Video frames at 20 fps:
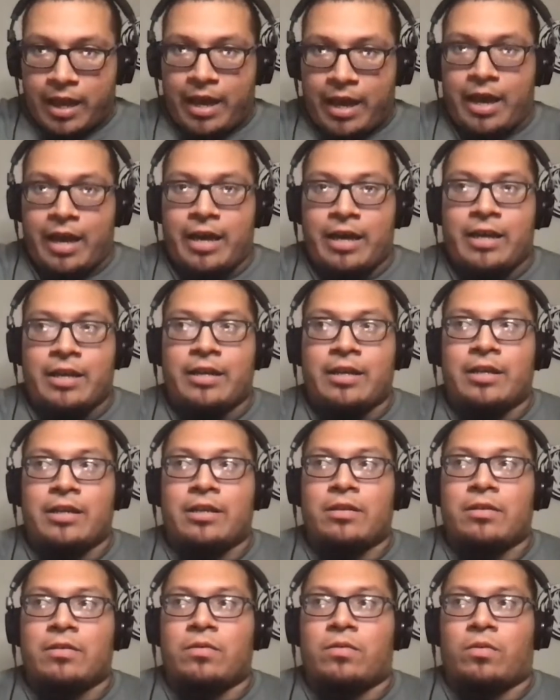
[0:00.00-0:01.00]
And
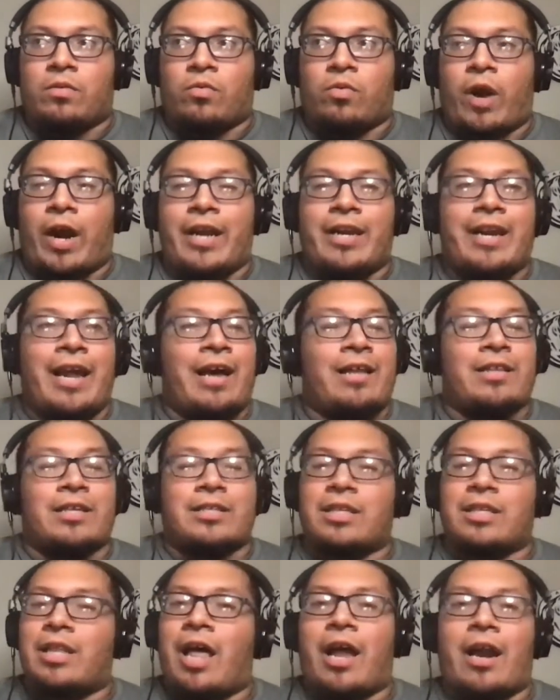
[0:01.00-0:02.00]
right now,
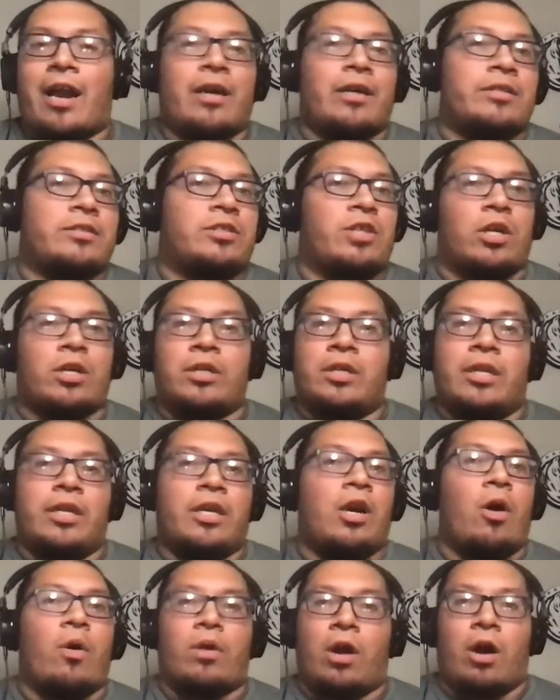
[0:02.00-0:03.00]
there's a lot of uncertainty
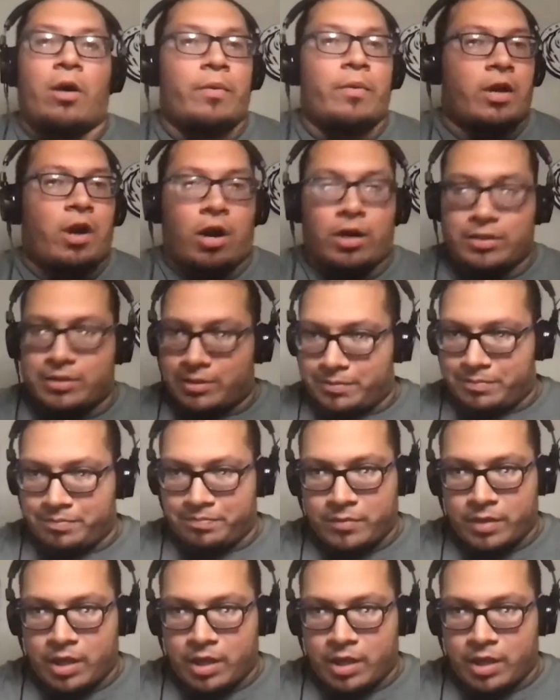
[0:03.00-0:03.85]
going on with Carson.